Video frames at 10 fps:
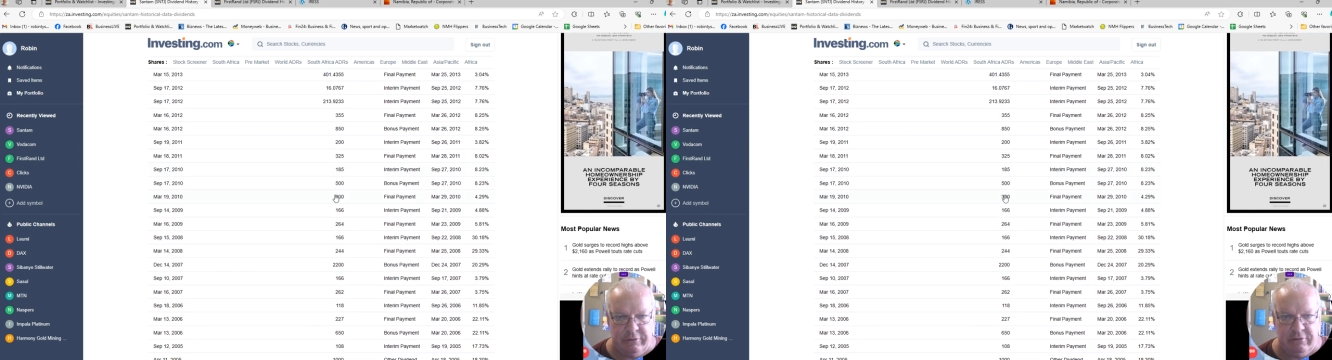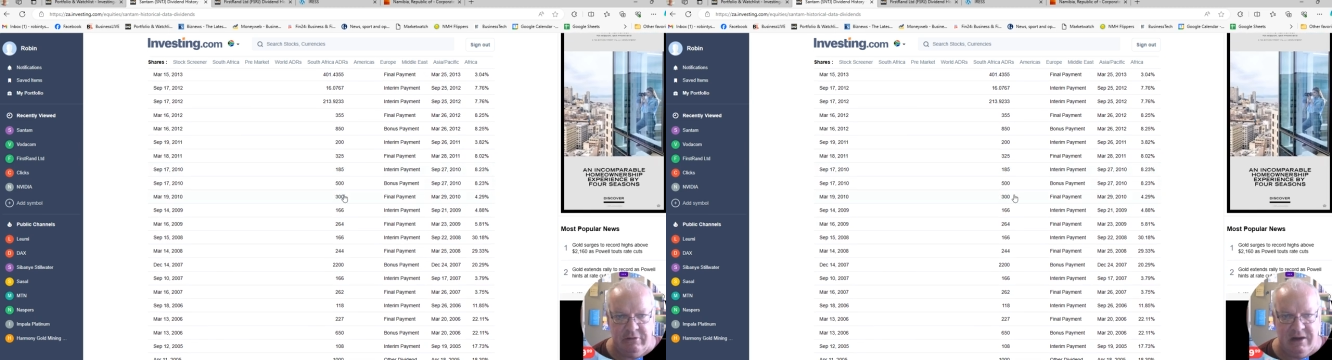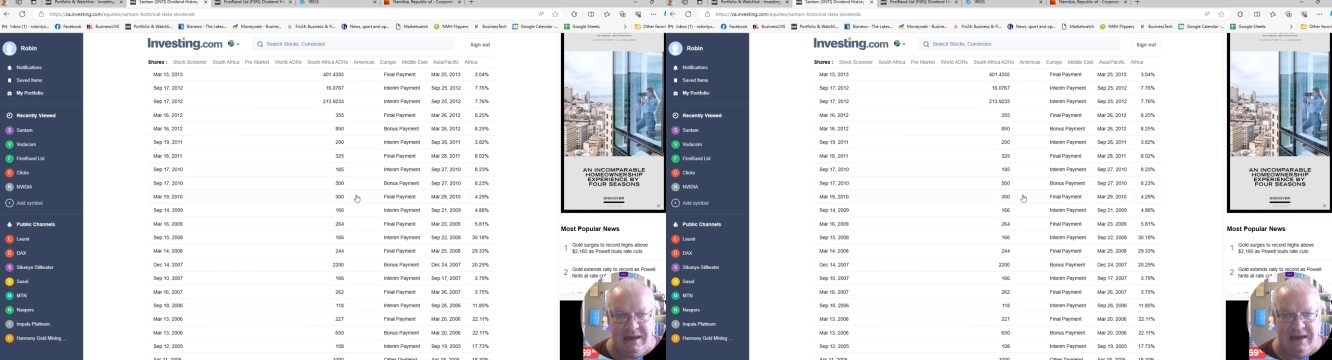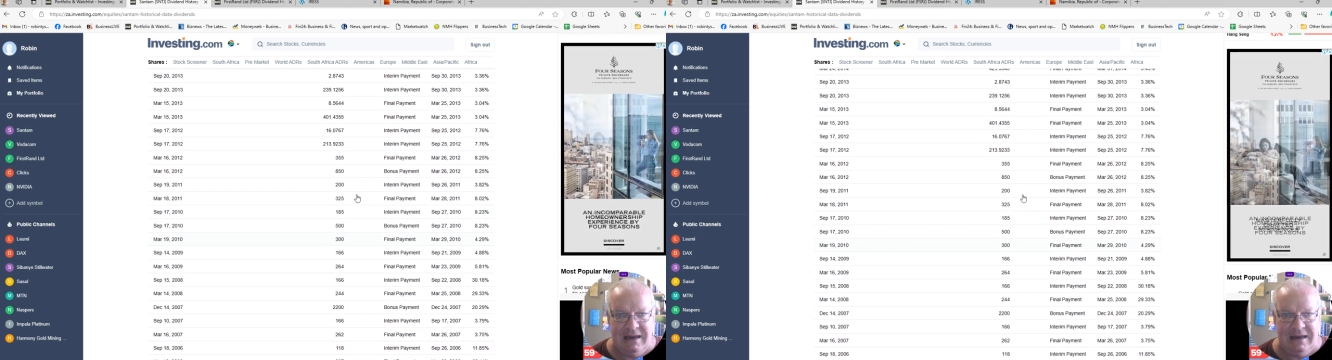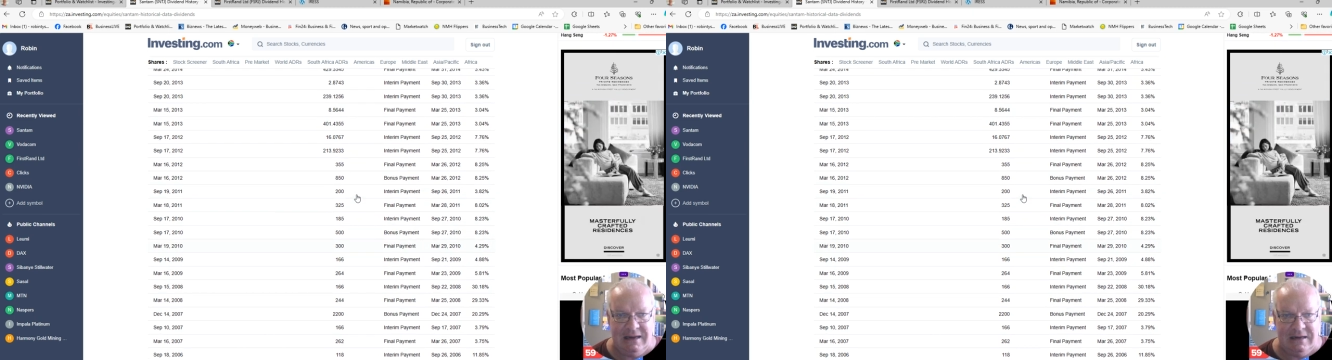
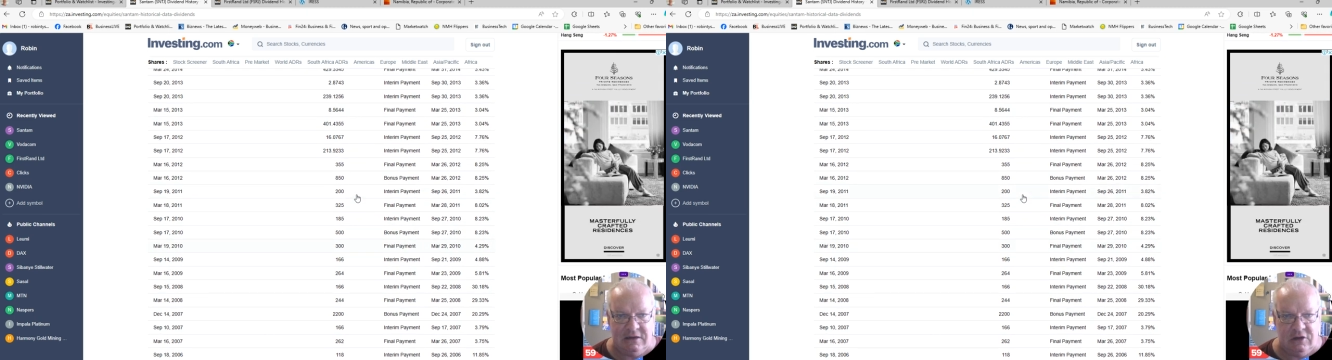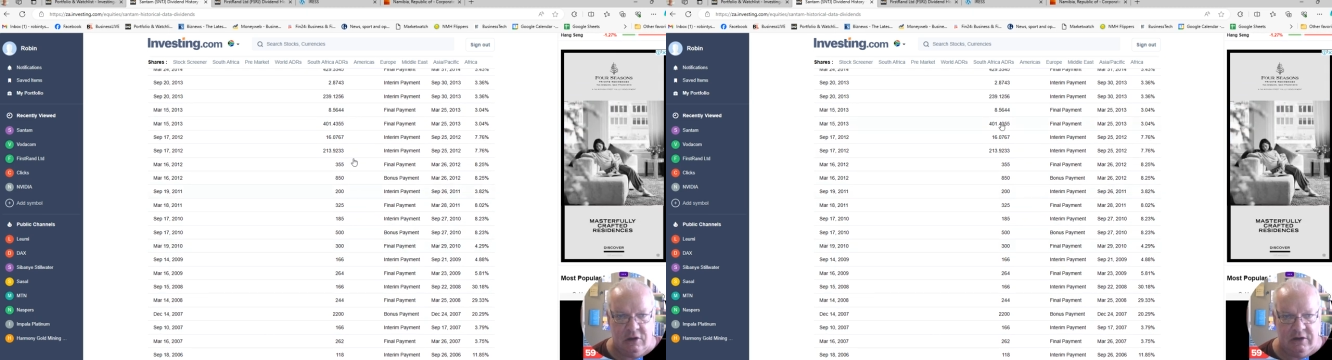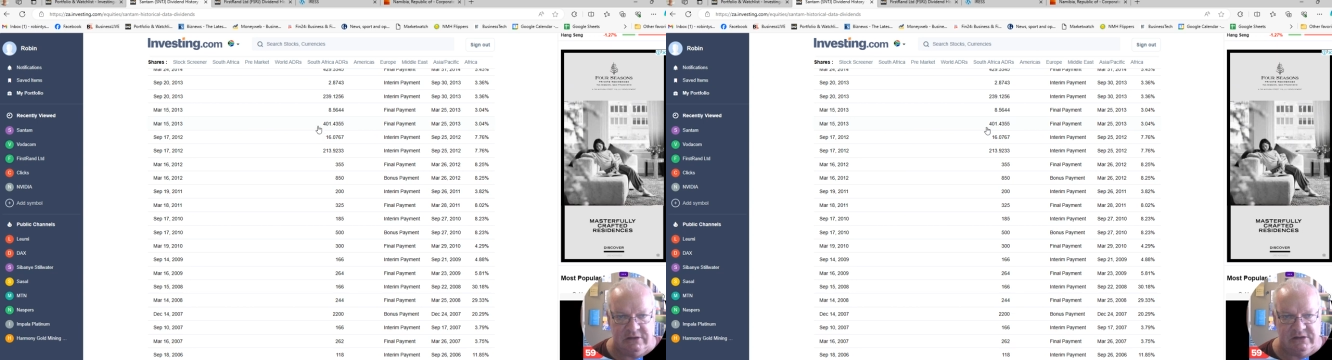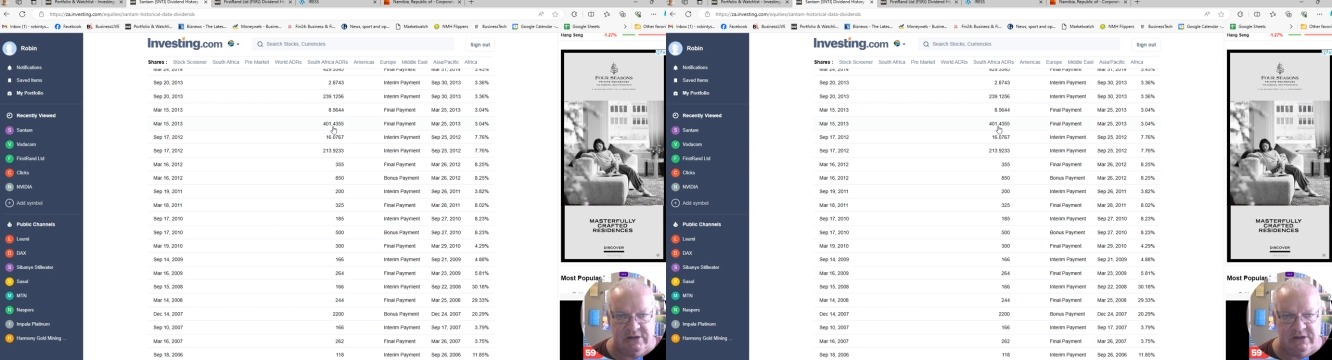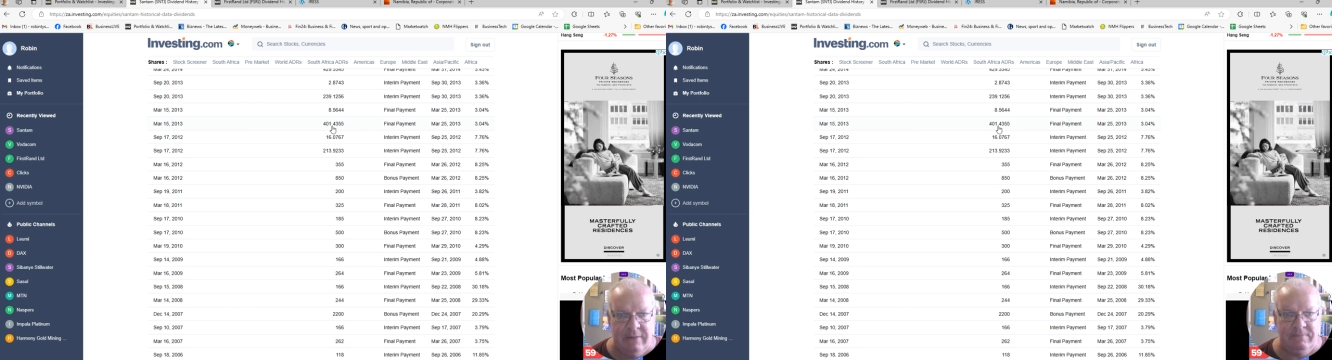
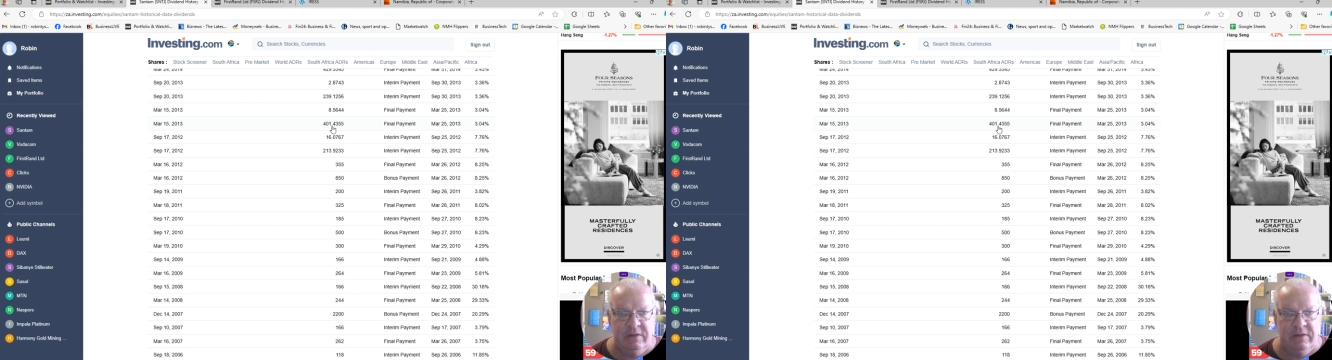$3,